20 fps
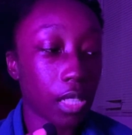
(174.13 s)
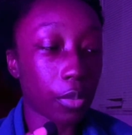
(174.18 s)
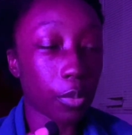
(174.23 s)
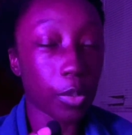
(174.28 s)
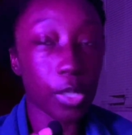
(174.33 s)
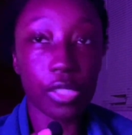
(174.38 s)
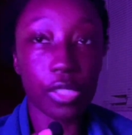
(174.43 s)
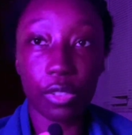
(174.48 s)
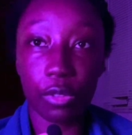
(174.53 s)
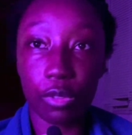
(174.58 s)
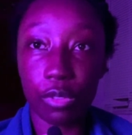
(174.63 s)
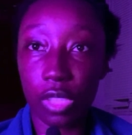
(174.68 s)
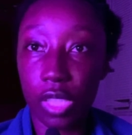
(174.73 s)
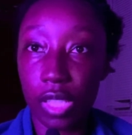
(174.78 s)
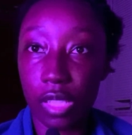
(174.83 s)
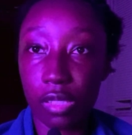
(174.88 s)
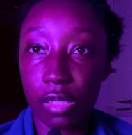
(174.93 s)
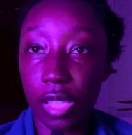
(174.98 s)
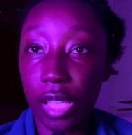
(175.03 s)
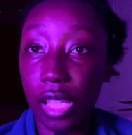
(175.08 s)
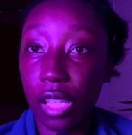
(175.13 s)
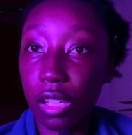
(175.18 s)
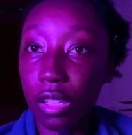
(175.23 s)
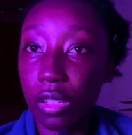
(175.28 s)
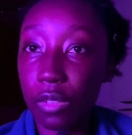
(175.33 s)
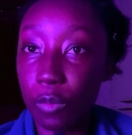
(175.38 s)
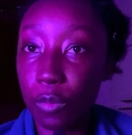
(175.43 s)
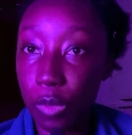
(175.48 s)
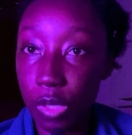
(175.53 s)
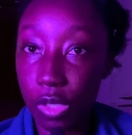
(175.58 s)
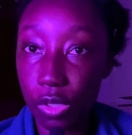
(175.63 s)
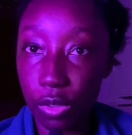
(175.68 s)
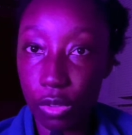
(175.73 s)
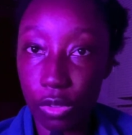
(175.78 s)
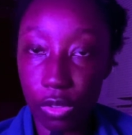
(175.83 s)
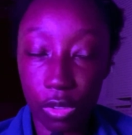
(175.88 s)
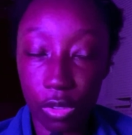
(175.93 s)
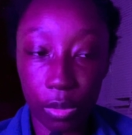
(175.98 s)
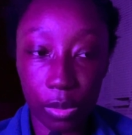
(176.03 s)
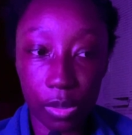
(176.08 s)
research this, like
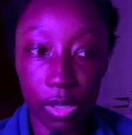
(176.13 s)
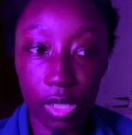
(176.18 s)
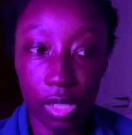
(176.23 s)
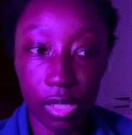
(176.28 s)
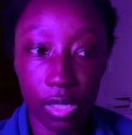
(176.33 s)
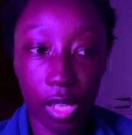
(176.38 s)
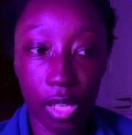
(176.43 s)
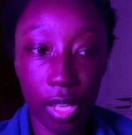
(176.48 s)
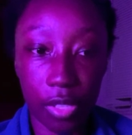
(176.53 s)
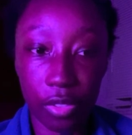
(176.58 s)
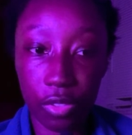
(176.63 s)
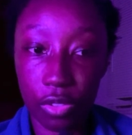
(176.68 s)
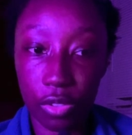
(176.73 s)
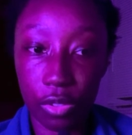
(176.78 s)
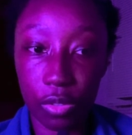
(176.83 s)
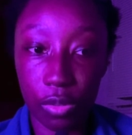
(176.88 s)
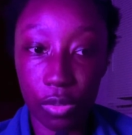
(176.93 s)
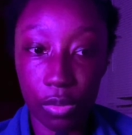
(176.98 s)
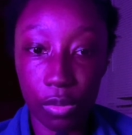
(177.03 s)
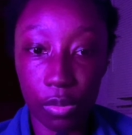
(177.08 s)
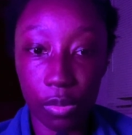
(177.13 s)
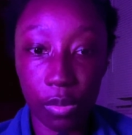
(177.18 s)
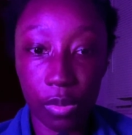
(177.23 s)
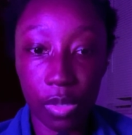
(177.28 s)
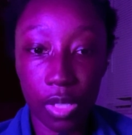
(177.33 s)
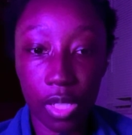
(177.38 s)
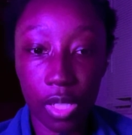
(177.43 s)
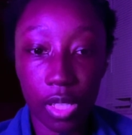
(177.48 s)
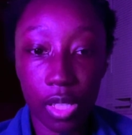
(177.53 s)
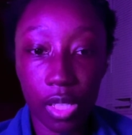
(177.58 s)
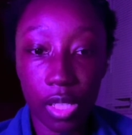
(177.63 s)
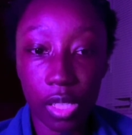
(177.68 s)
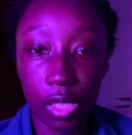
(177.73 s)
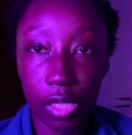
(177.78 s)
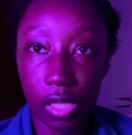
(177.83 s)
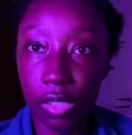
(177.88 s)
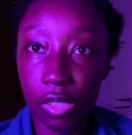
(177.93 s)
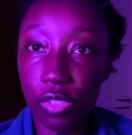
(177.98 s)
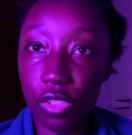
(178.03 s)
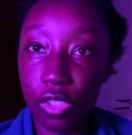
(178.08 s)
research notes attached to
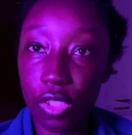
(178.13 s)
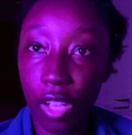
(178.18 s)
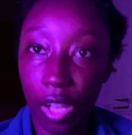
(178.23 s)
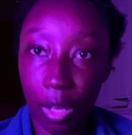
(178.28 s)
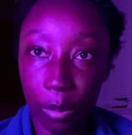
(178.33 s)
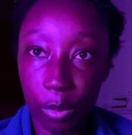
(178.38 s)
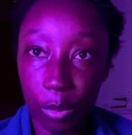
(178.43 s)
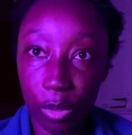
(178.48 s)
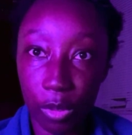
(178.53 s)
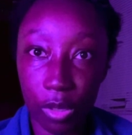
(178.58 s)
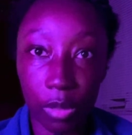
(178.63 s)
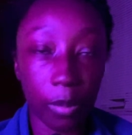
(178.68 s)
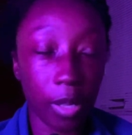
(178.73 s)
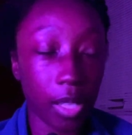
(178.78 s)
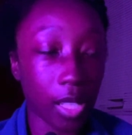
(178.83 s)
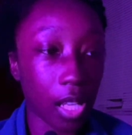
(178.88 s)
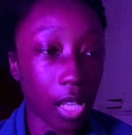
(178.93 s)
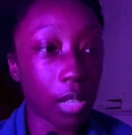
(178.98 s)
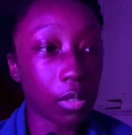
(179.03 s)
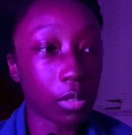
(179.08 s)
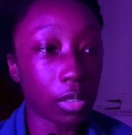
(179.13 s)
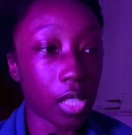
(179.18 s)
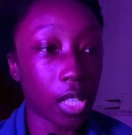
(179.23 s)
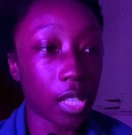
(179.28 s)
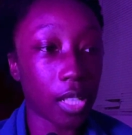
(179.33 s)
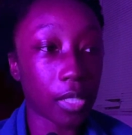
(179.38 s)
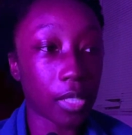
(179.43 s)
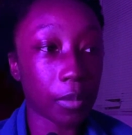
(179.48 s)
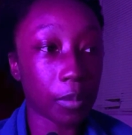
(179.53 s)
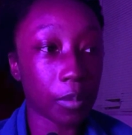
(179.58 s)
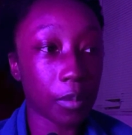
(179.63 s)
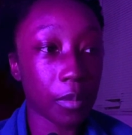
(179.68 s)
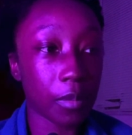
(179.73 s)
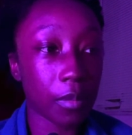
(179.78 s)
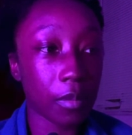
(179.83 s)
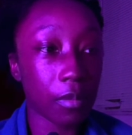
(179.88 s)
each chapter in my outline.